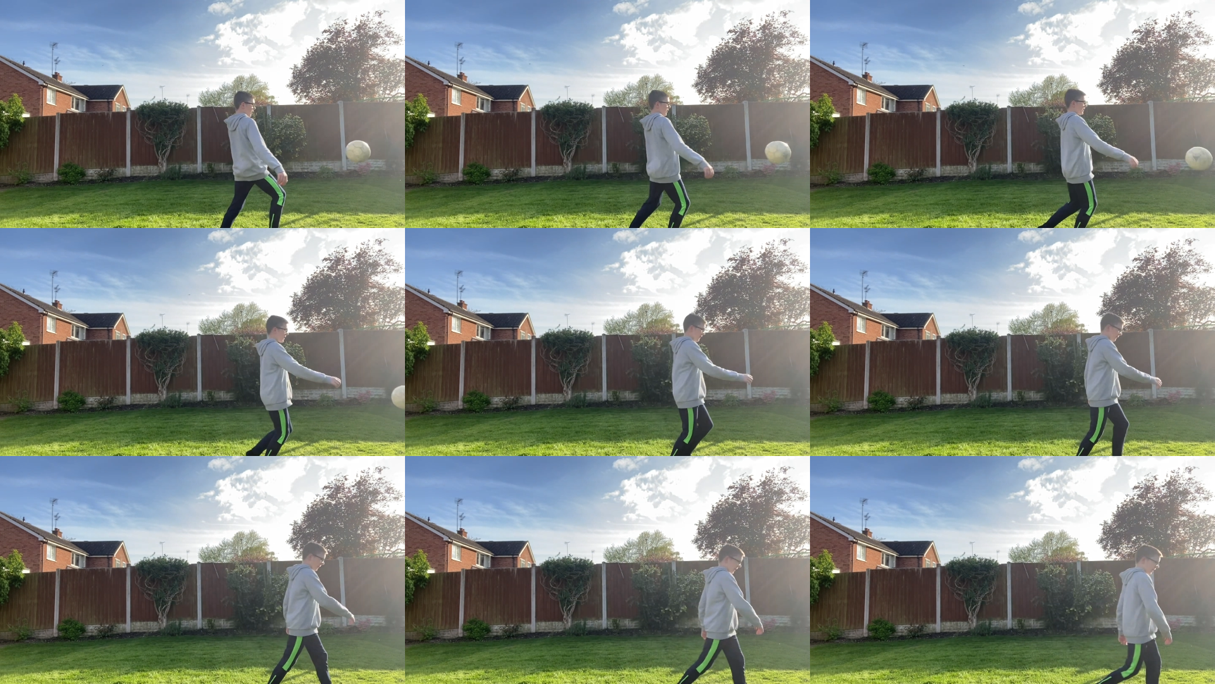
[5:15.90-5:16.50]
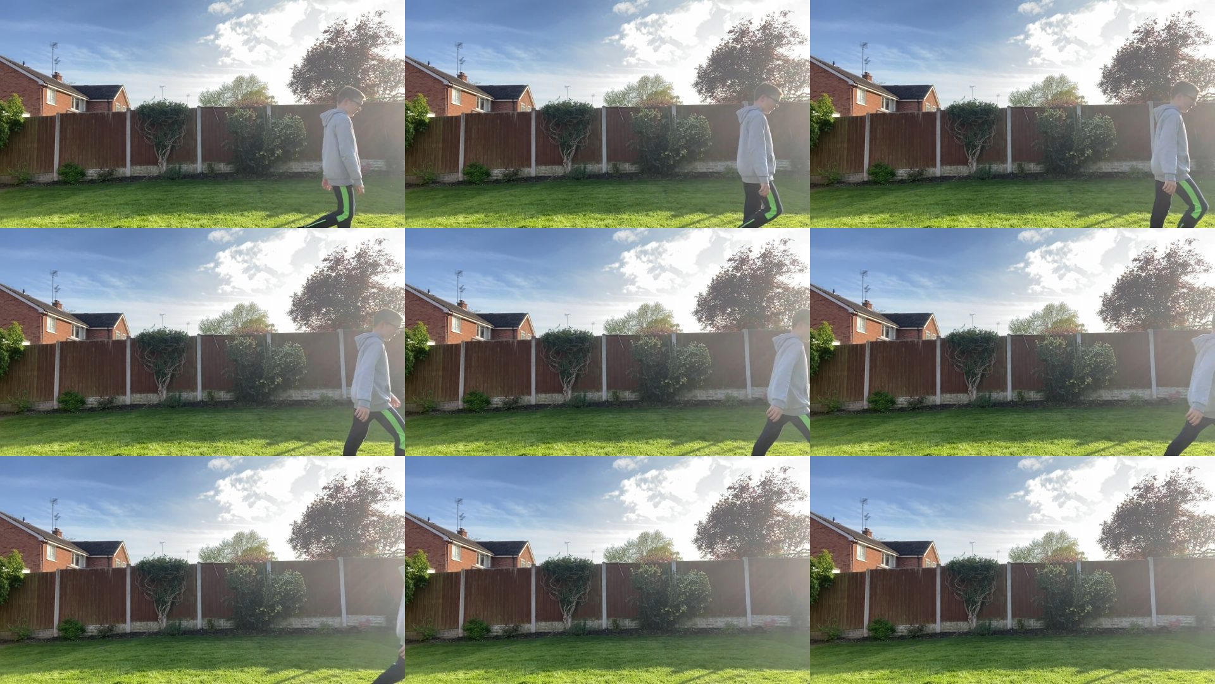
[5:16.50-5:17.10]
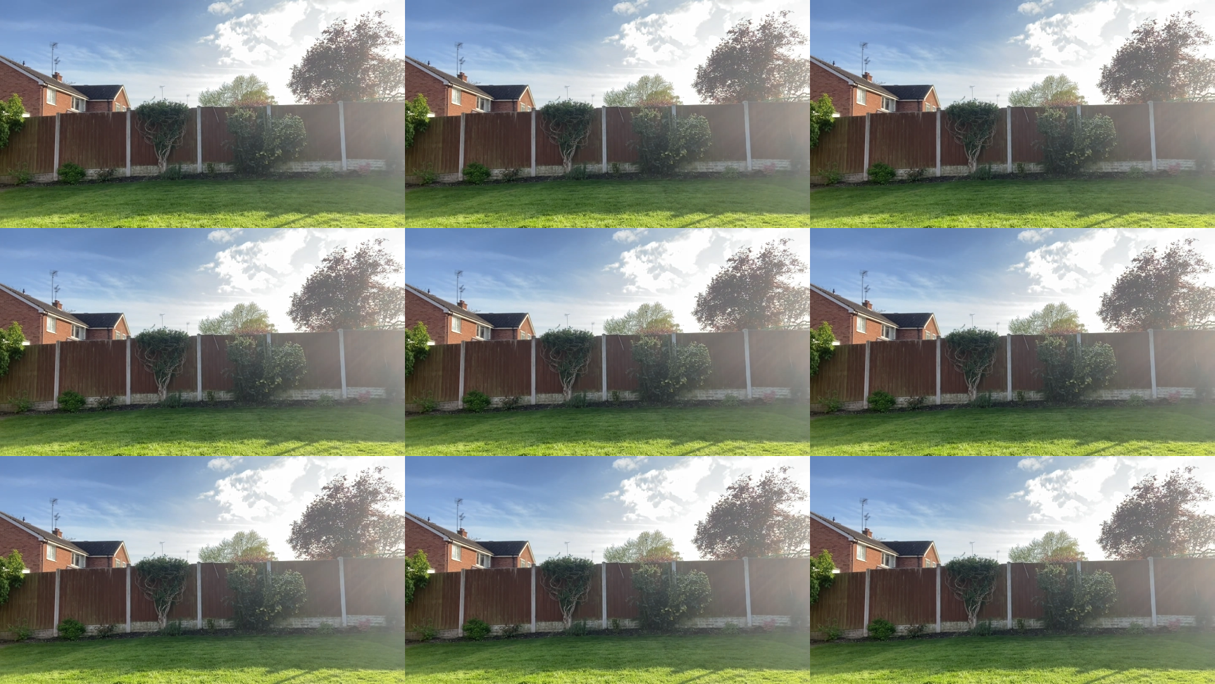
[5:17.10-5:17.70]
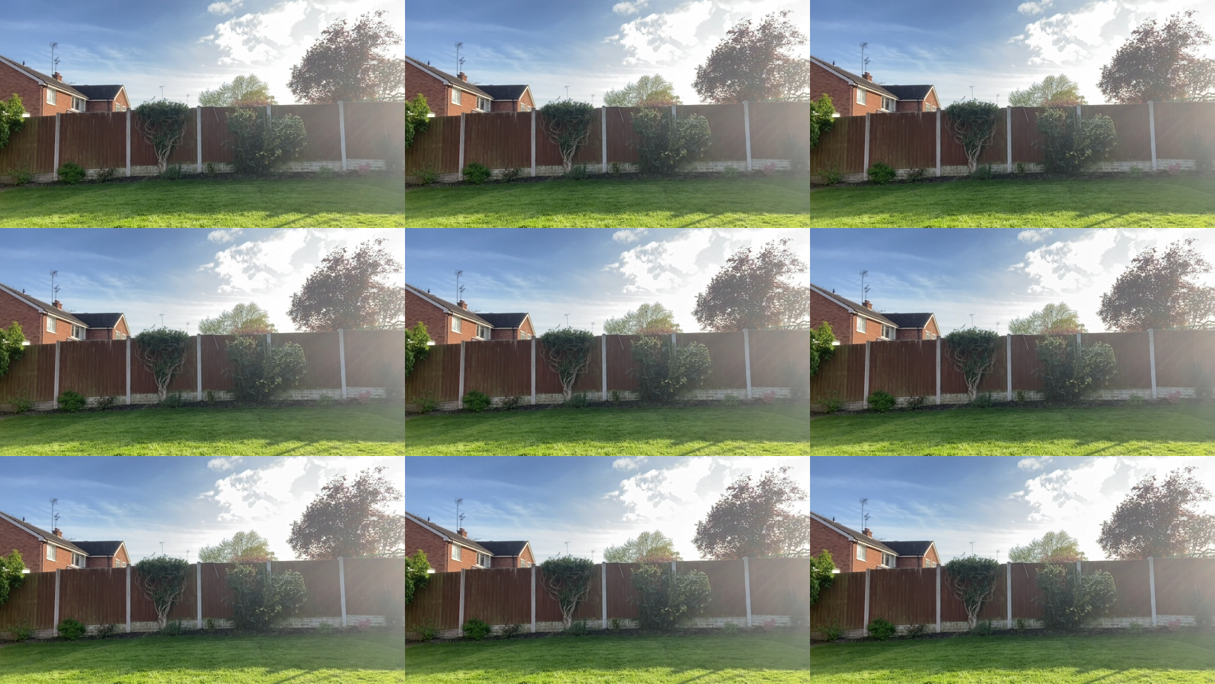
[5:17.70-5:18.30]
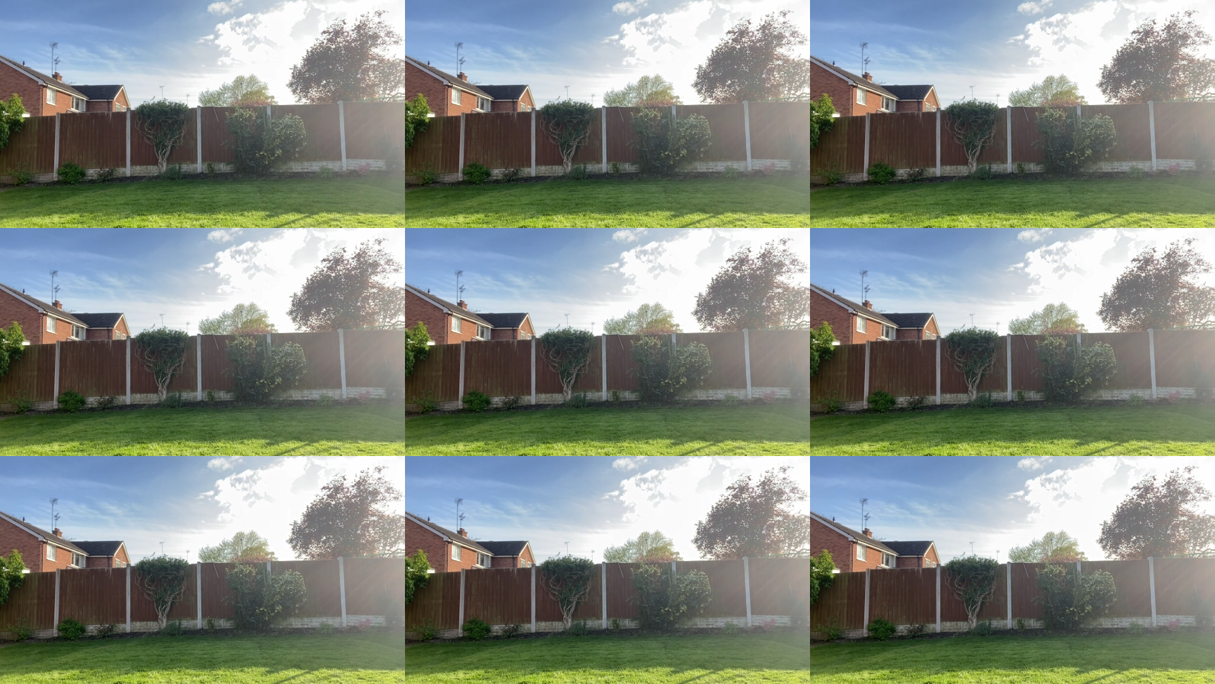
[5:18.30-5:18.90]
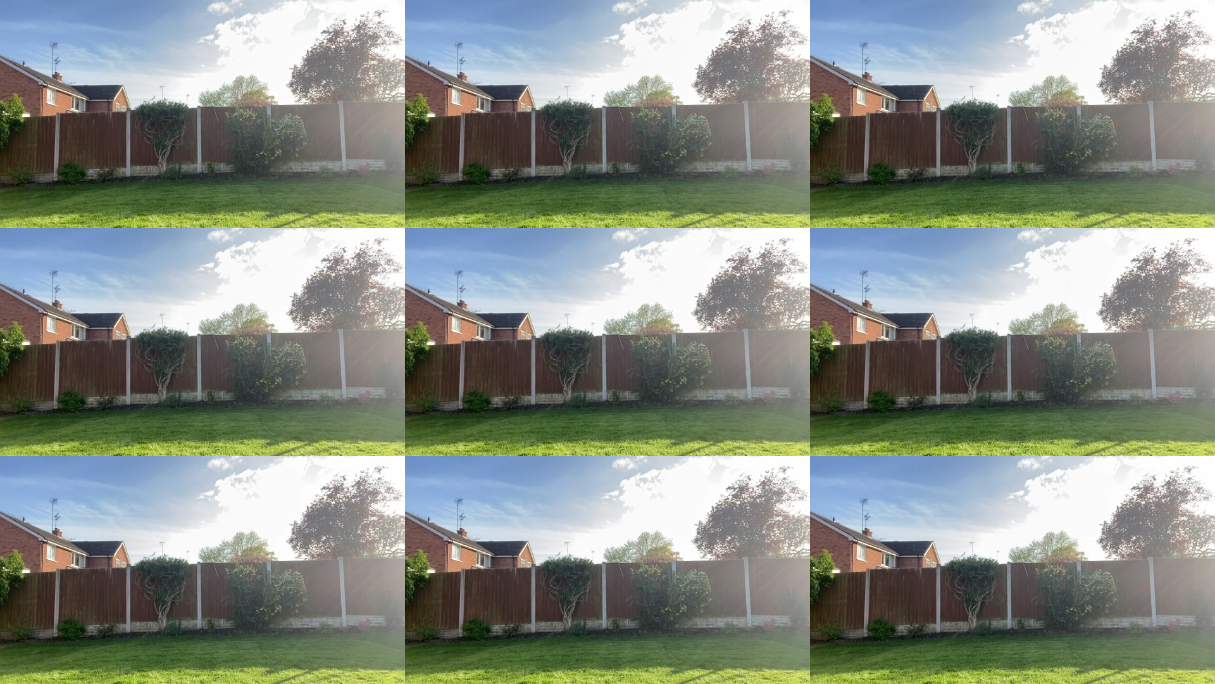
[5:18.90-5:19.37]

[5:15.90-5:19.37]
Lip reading: No face is visible, so there are no lips to read.